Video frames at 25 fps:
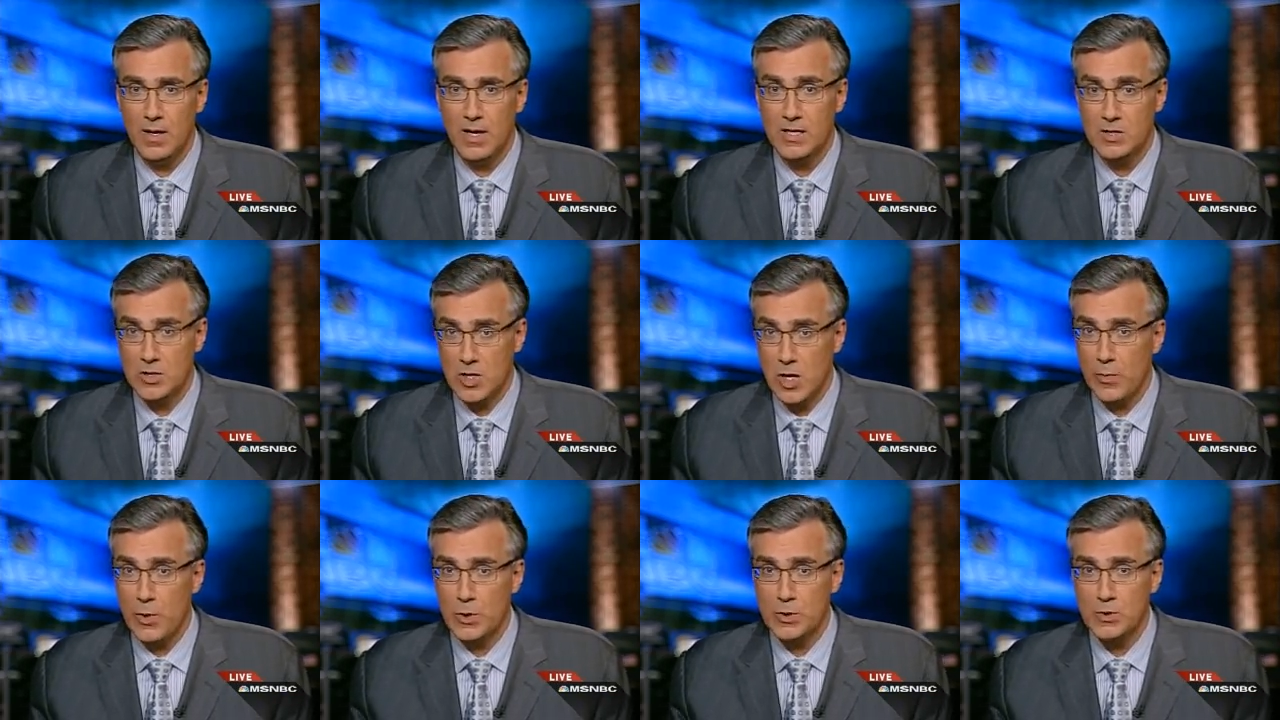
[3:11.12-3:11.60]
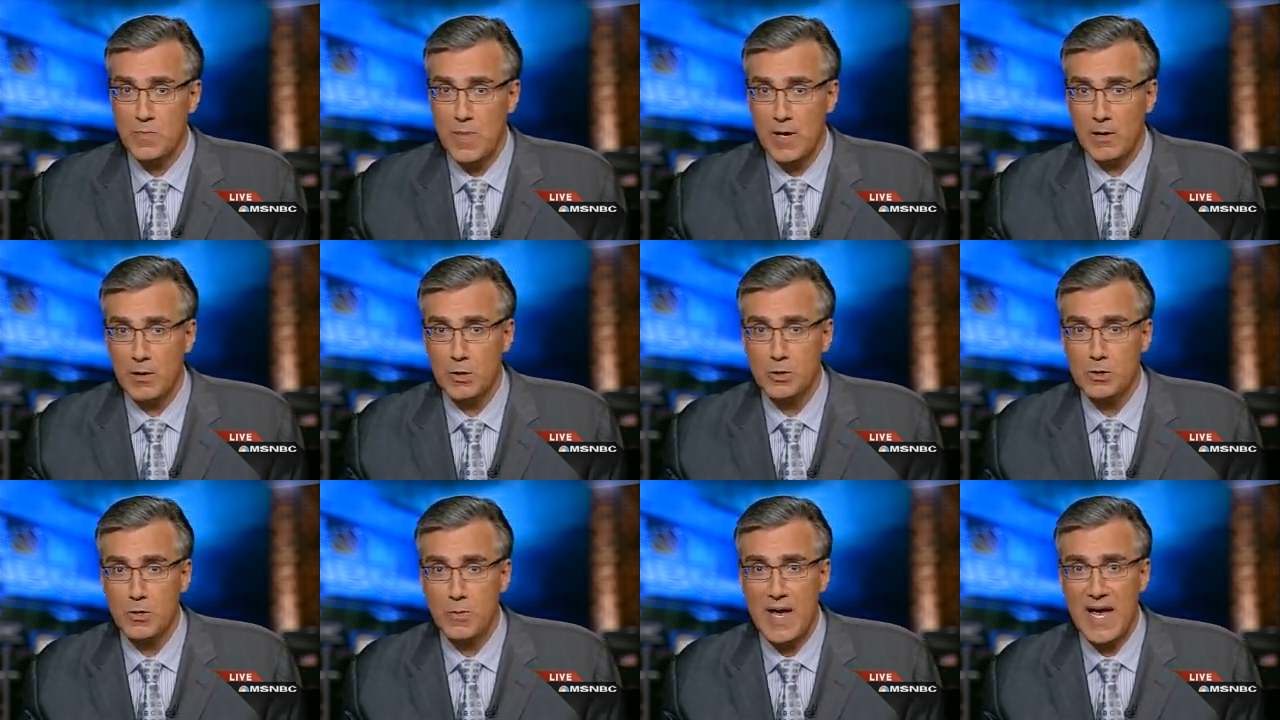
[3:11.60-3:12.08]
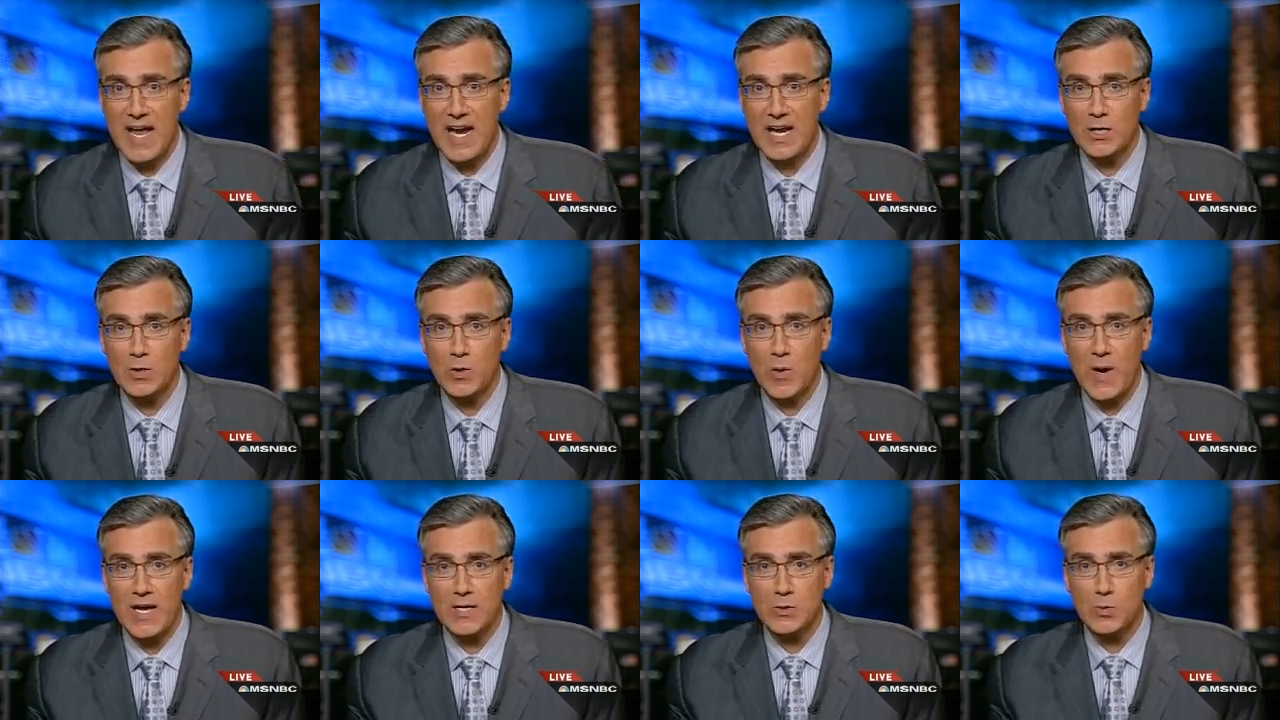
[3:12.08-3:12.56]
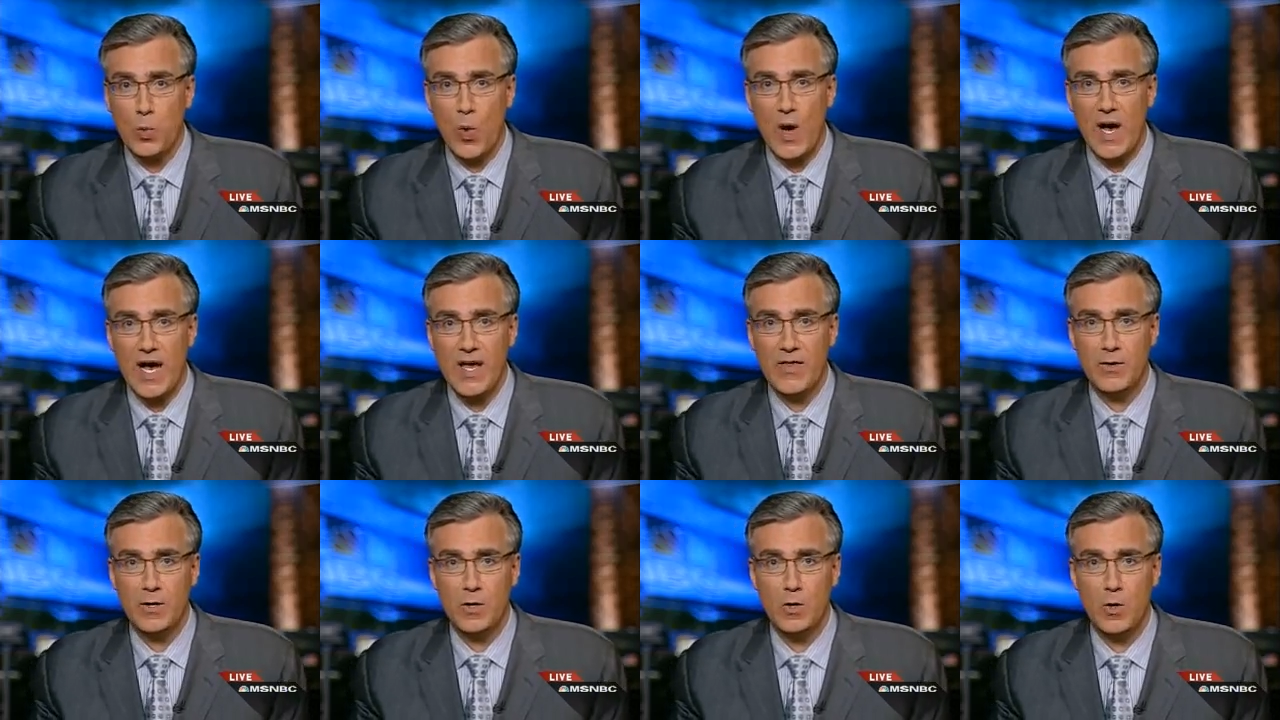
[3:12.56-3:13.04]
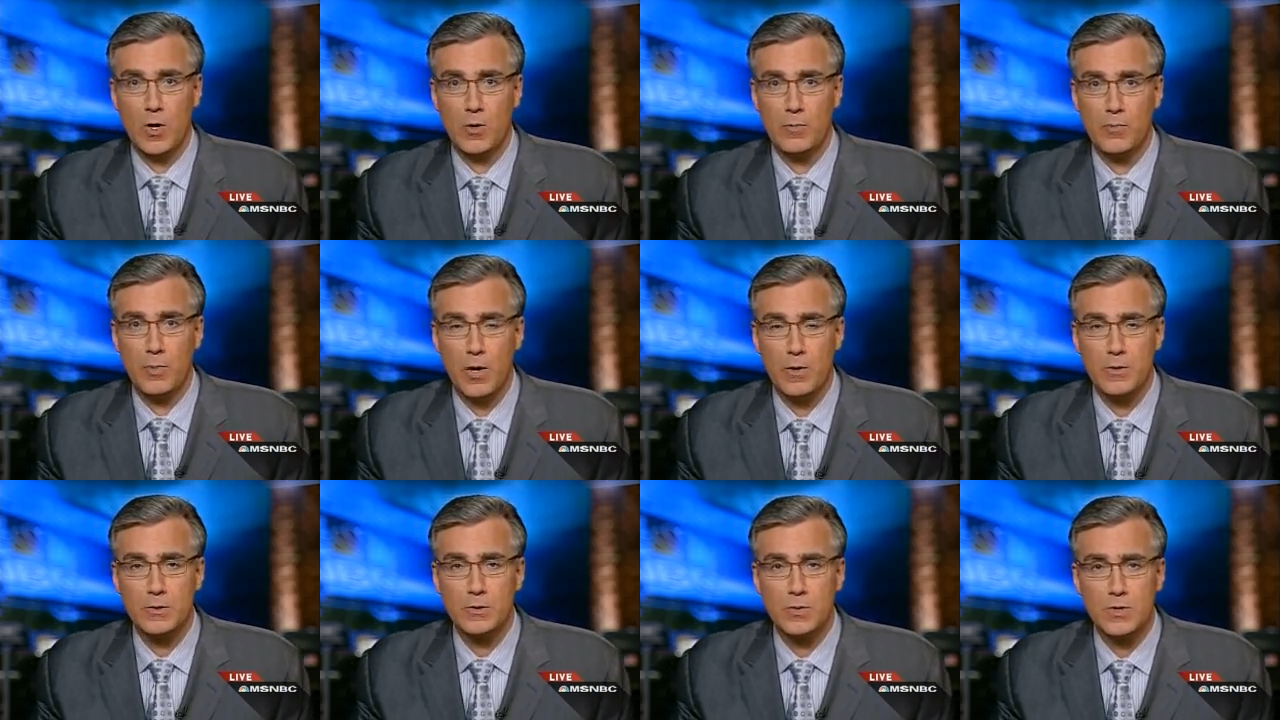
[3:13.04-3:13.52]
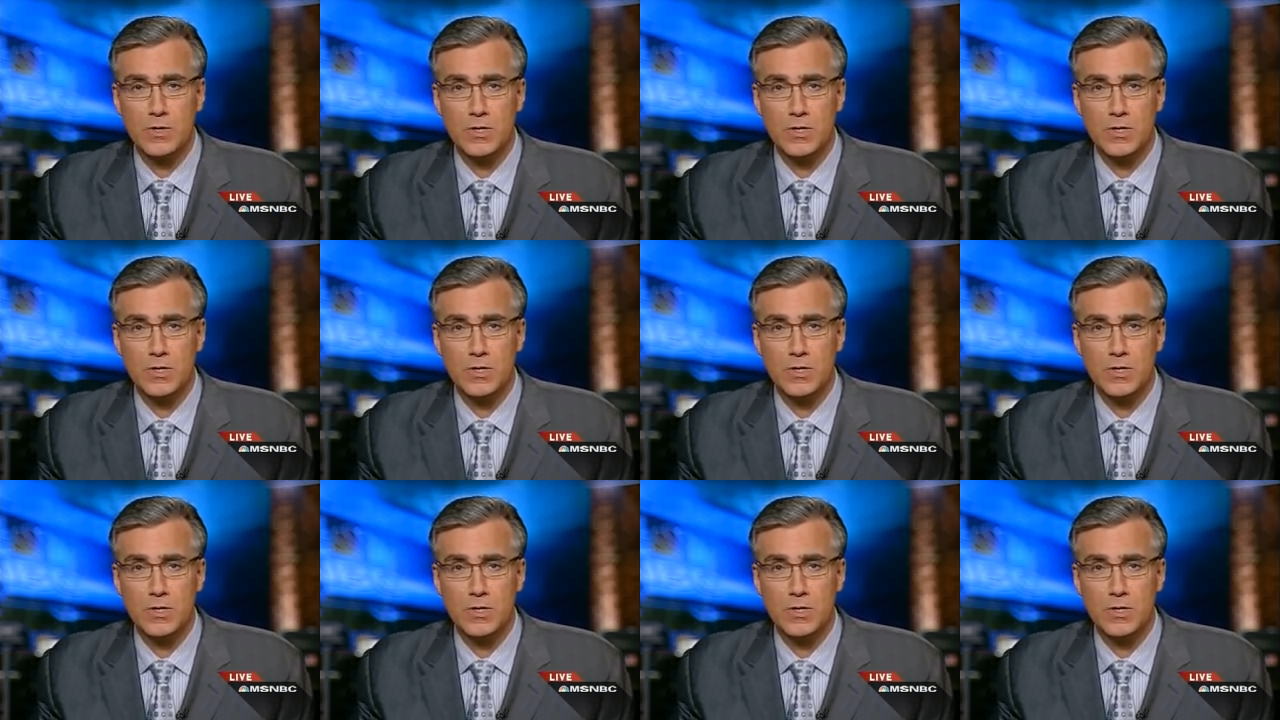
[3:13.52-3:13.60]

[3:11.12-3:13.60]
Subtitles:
It's almost melodramatic to ask why the New York Post